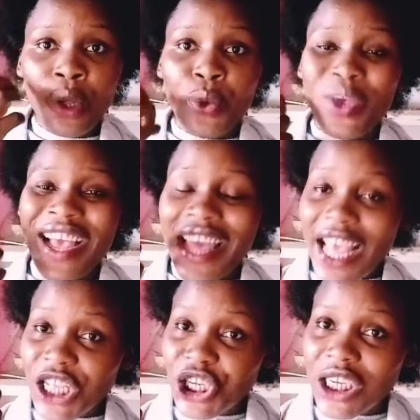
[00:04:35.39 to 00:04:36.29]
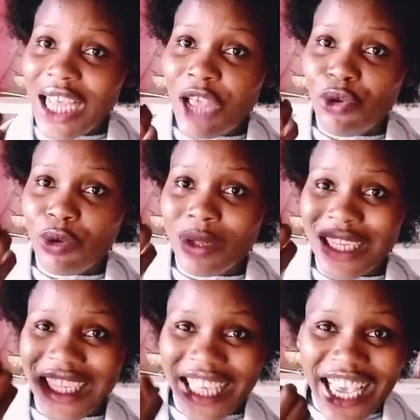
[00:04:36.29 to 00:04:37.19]
you are aging and your
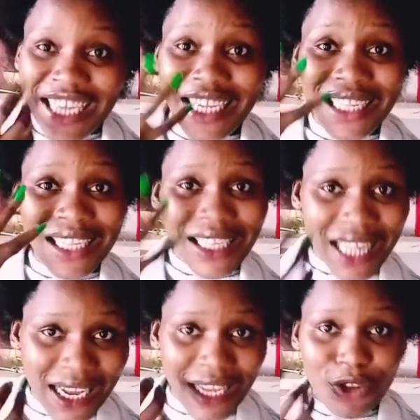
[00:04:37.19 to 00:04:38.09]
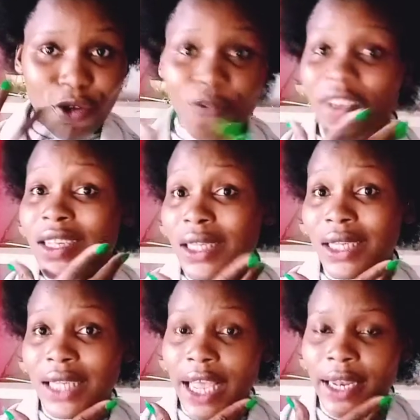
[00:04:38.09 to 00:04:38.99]
skin is sagging, your face is
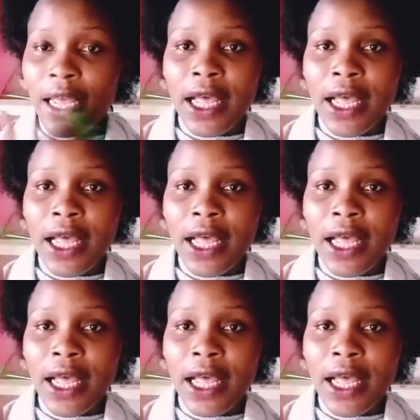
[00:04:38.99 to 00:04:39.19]
sagging,